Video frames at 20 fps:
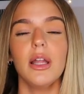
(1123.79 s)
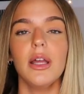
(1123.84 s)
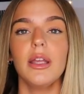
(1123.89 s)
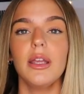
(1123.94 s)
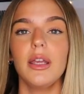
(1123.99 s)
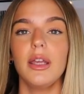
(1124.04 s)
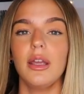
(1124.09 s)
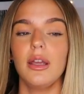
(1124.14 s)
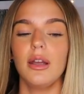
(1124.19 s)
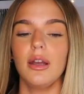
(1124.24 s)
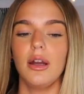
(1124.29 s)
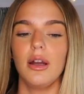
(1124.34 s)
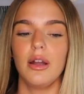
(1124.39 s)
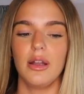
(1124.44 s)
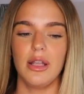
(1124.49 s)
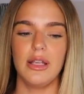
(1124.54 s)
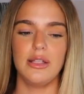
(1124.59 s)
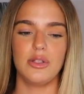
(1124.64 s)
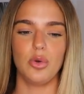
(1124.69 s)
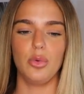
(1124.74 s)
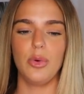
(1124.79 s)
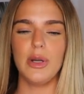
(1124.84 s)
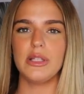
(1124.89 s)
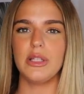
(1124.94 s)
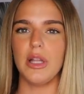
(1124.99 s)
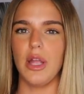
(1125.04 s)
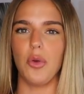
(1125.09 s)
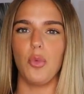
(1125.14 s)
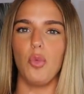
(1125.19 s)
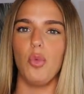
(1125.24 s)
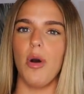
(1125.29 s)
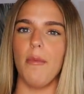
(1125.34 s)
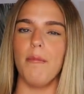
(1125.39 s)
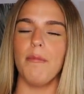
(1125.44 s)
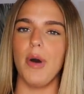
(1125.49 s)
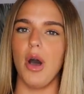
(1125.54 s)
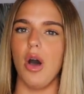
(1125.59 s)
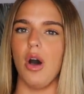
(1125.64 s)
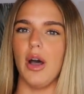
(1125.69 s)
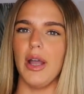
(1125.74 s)
Like, he's always like
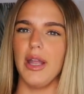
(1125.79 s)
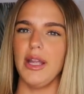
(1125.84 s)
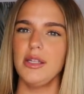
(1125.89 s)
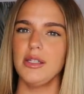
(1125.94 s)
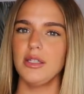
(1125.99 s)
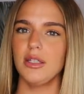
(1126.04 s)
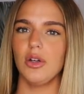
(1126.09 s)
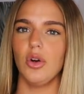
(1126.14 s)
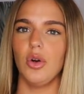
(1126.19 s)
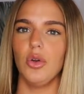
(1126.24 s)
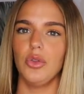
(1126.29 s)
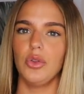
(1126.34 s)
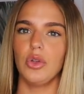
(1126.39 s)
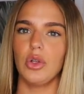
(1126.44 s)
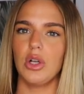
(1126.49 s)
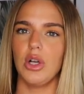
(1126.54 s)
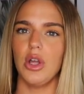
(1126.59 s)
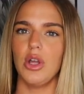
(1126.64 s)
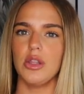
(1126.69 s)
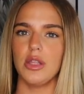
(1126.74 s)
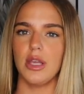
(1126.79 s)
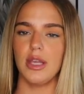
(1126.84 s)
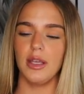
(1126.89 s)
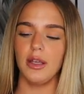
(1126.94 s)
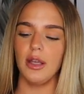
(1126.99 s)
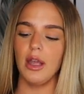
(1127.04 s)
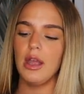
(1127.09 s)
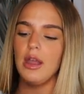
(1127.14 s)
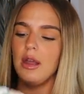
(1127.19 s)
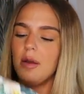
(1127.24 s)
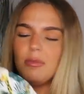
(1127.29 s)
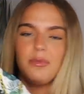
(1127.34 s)
one behind on clothing.